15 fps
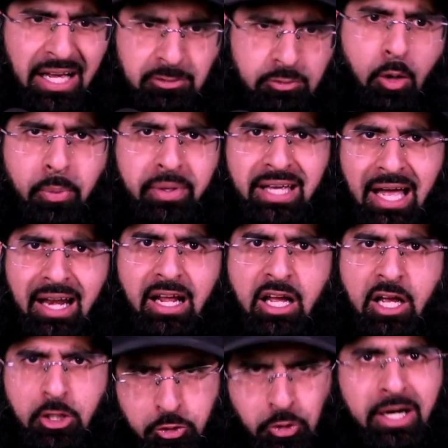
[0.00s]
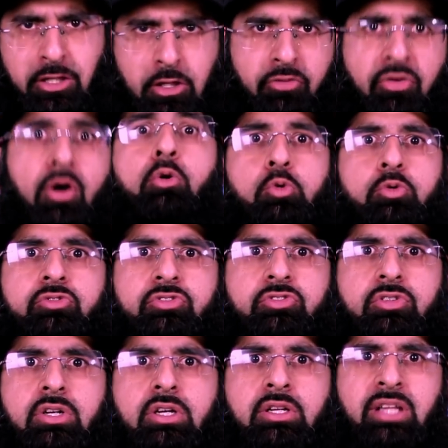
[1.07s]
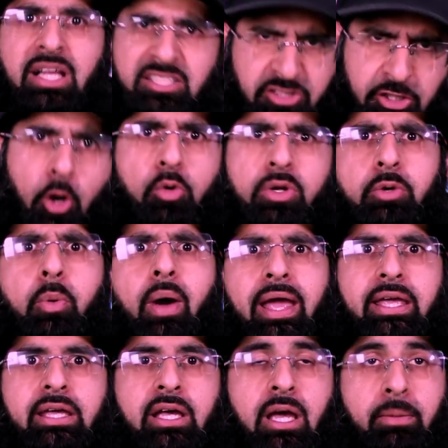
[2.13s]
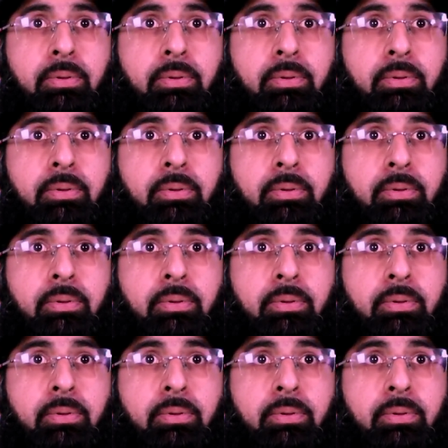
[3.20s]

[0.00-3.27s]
that's why we gotta track your phones. That's the only way